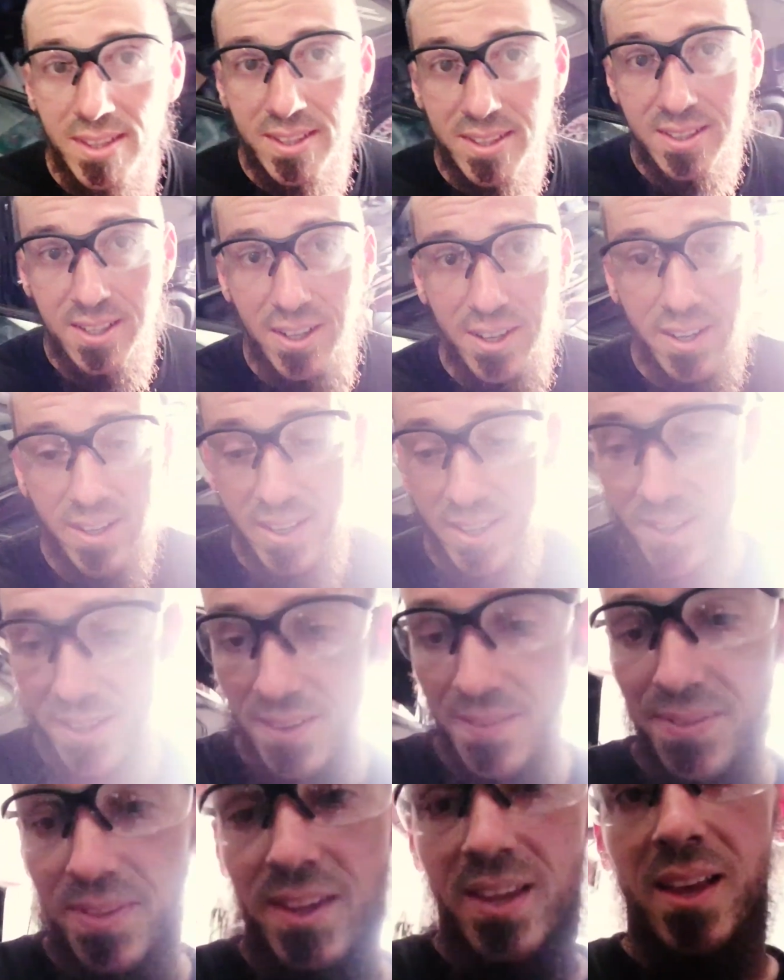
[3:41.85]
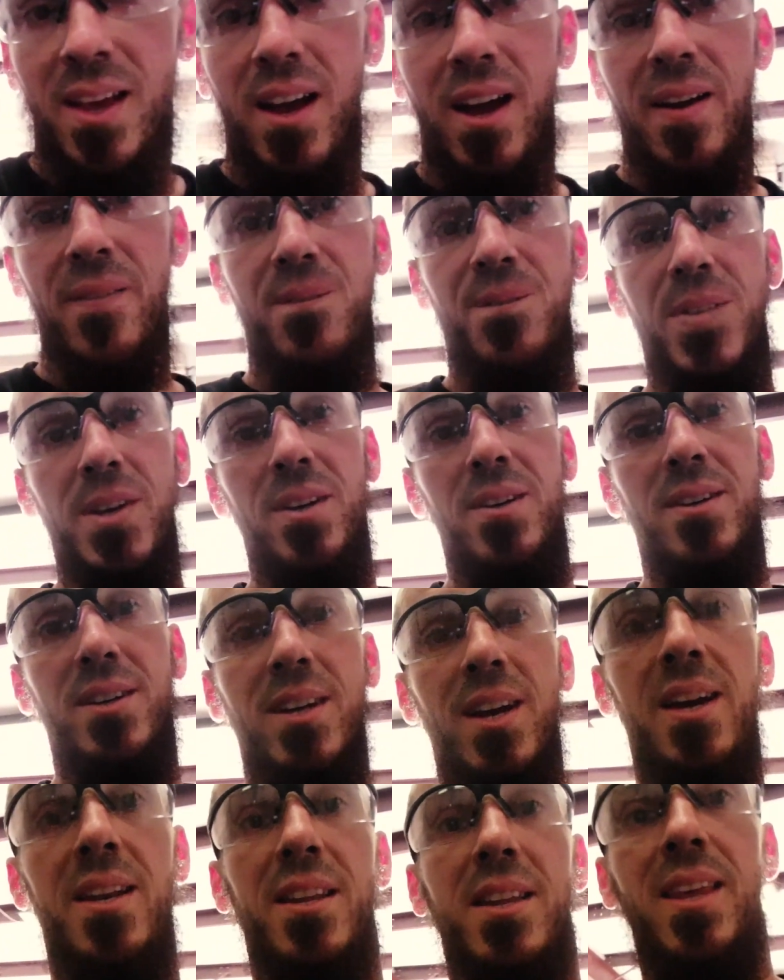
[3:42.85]
this car. I felt
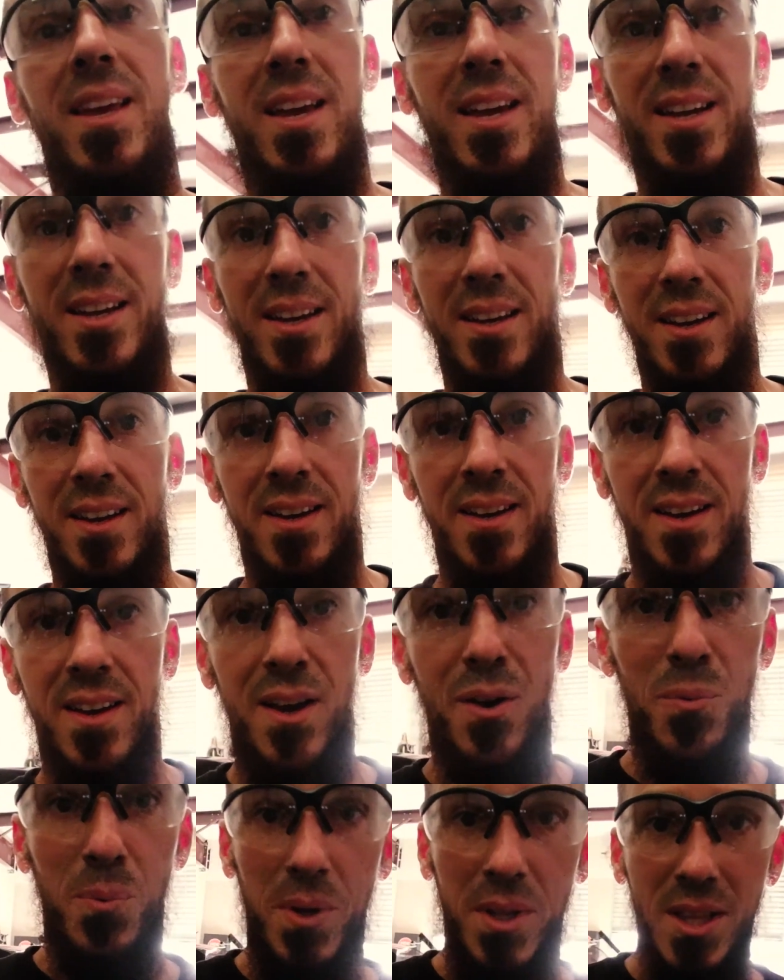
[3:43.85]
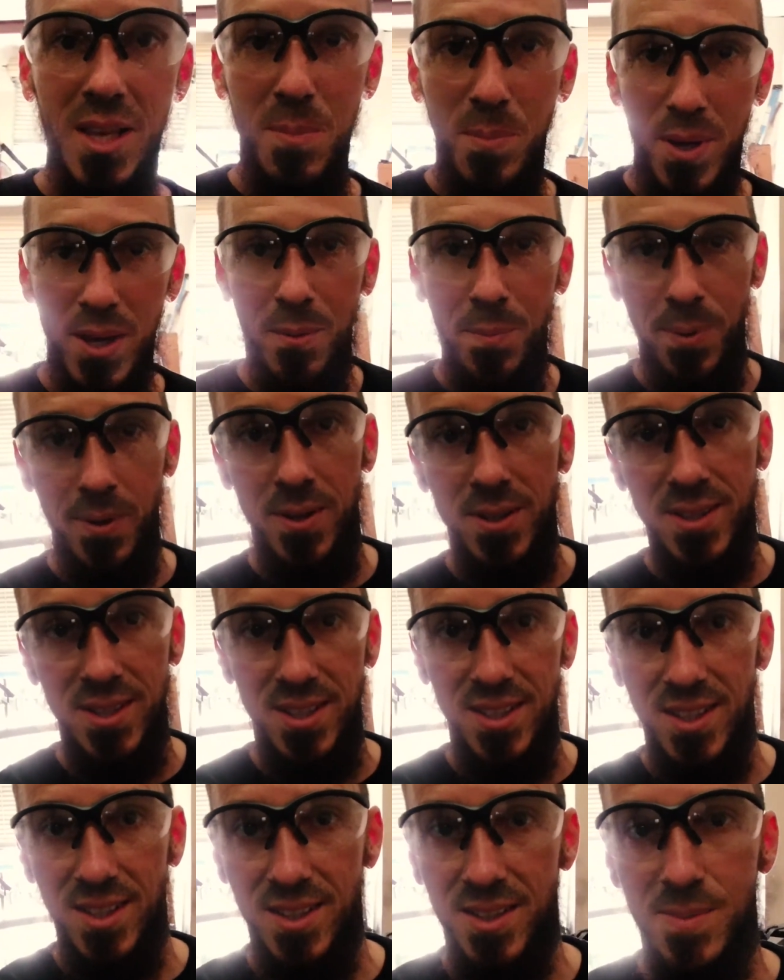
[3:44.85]
kind of like a really big
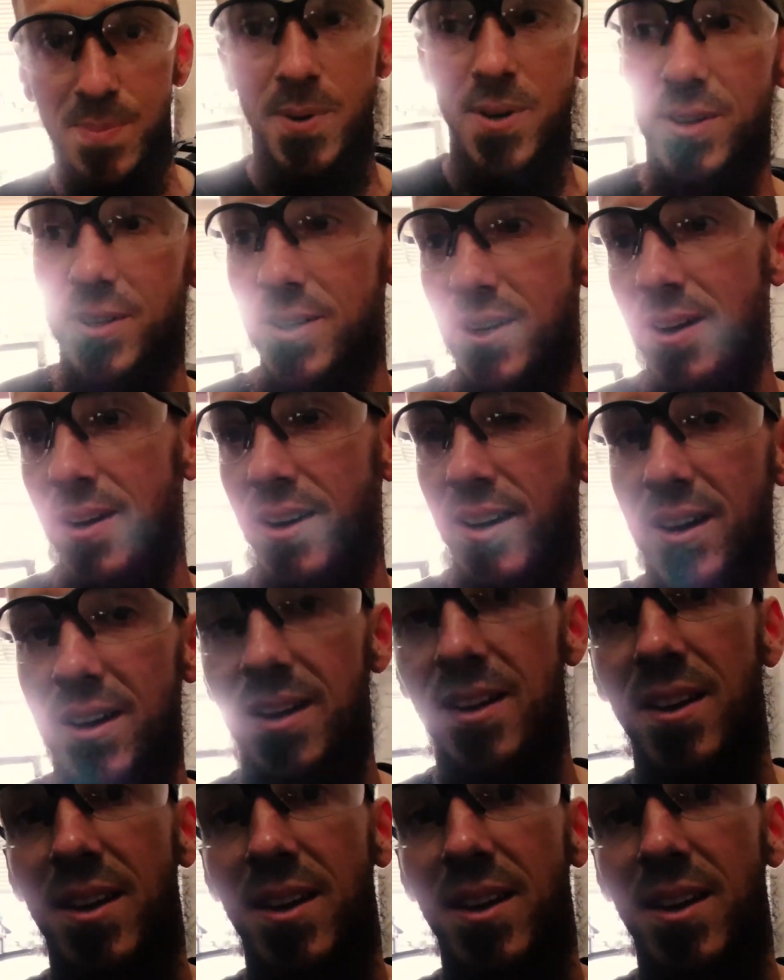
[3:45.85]
person in a small car.